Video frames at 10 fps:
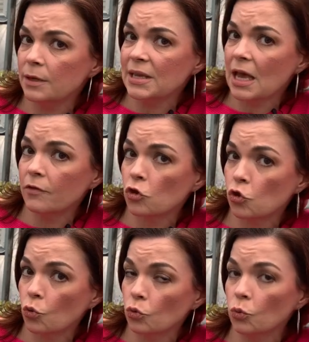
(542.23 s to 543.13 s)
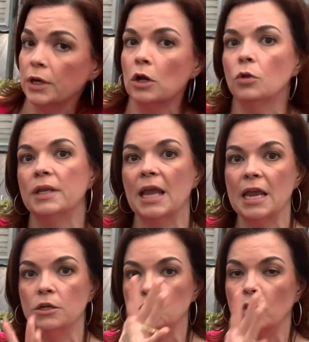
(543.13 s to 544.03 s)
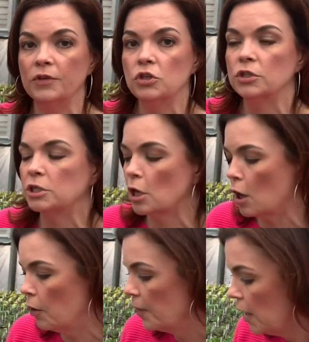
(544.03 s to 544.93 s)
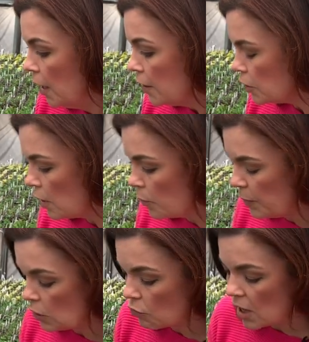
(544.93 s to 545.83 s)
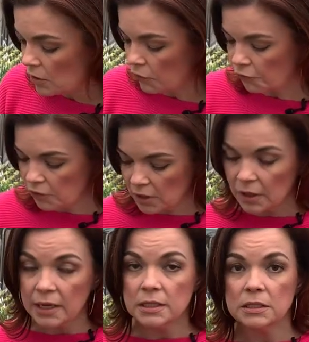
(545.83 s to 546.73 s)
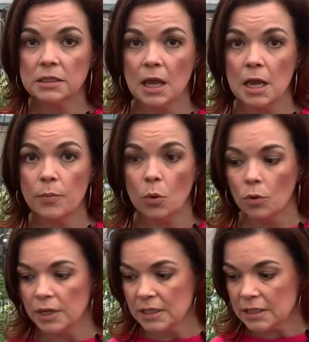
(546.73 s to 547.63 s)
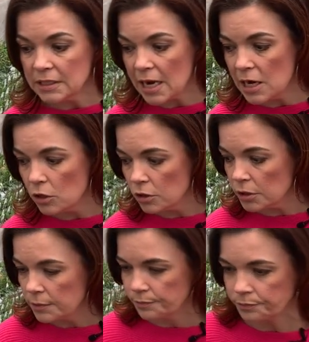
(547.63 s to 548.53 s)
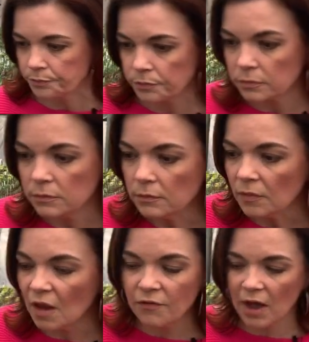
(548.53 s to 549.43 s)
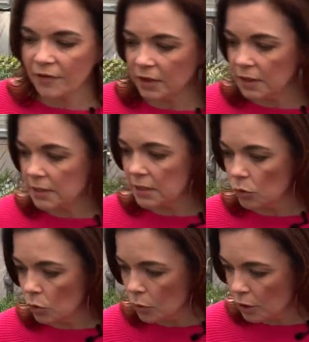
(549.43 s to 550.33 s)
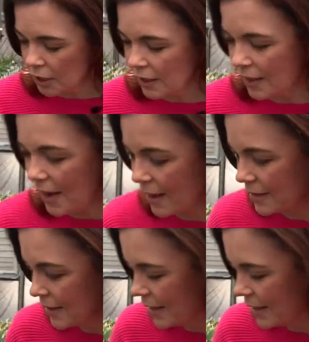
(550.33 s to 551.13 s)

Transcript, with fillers: be kind of a shorter one, only eight to twelve inches tall. So that would be great in the front of the landscape or in containers. A bobulus, oh, look at that.